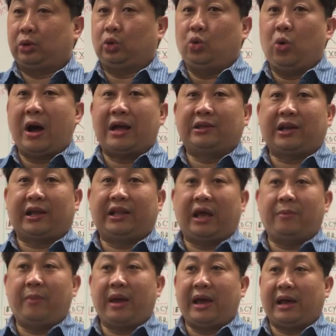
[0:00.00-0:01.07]
200
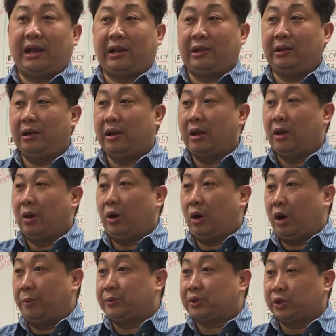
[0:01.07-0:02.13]
ml
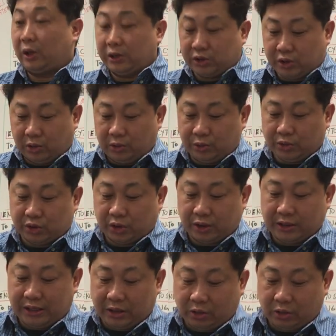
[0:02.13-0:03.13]
of salt solution